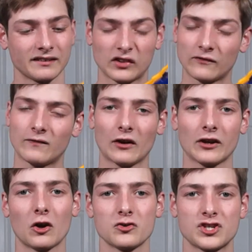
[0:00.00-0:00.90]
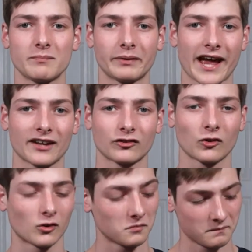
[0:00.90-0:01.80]
It's a very OG
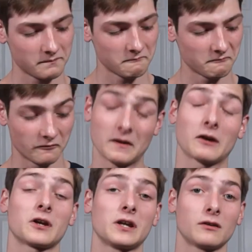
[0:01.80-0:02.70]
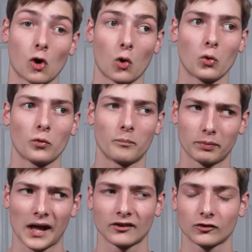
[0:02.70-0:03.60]
blaster, very old
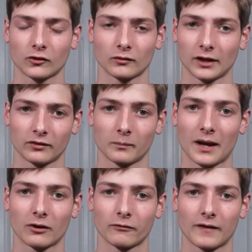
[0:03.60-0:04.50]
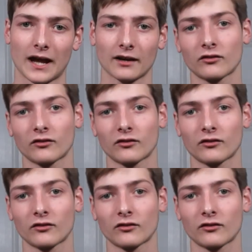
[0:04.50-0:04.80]
blaster as a matter of fact.